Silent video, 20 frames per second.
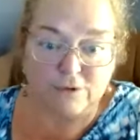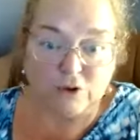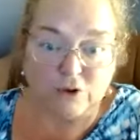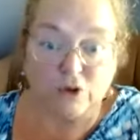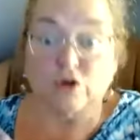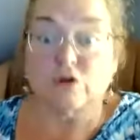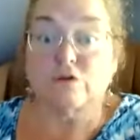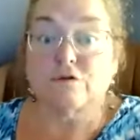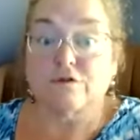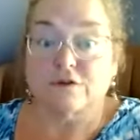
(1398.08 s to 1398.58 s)

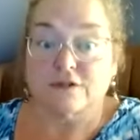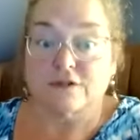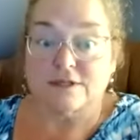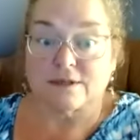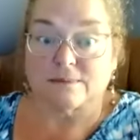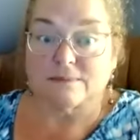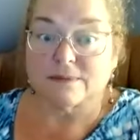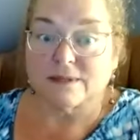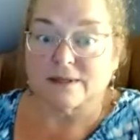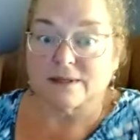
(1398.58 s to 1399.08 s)
look for
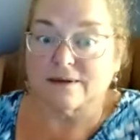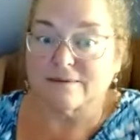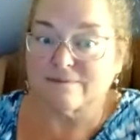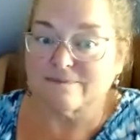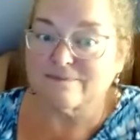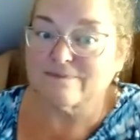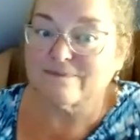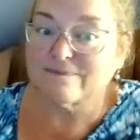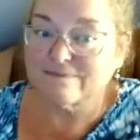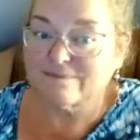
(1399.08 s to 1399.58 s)
something.
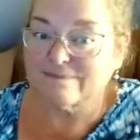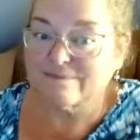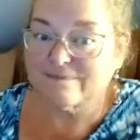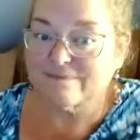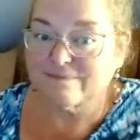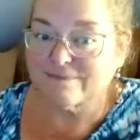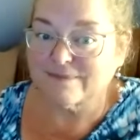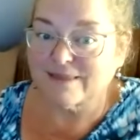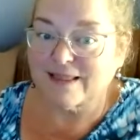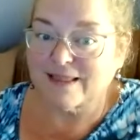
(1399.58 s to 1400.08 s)

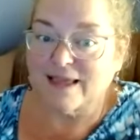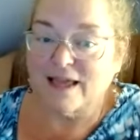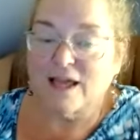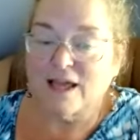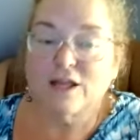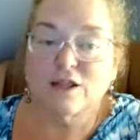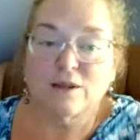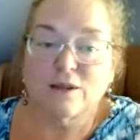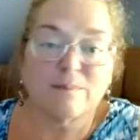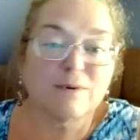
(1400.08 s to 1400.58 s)

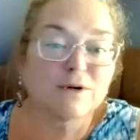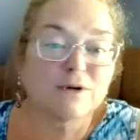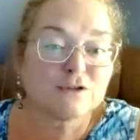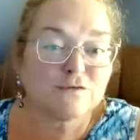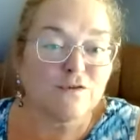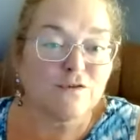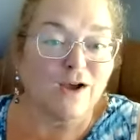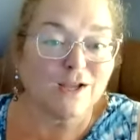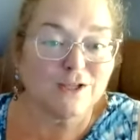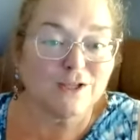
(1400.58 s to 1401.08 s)
The
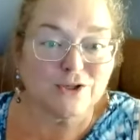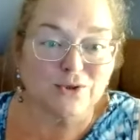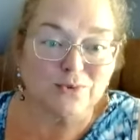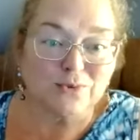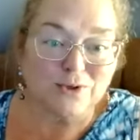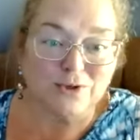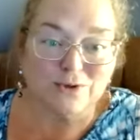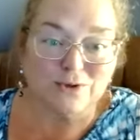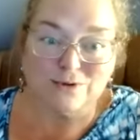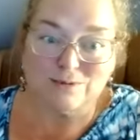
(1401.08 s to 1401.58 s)
books find
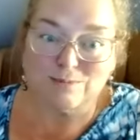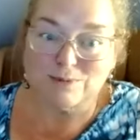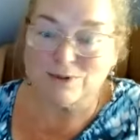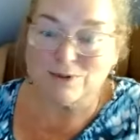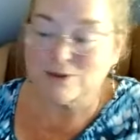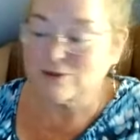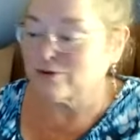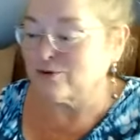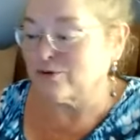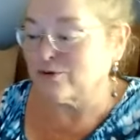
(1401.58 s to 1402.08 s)
you in used
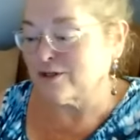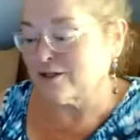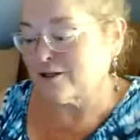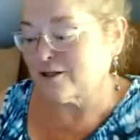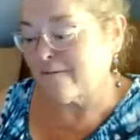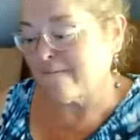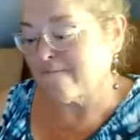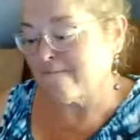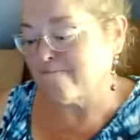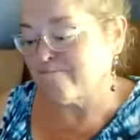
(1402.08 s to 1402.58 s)
bookstores.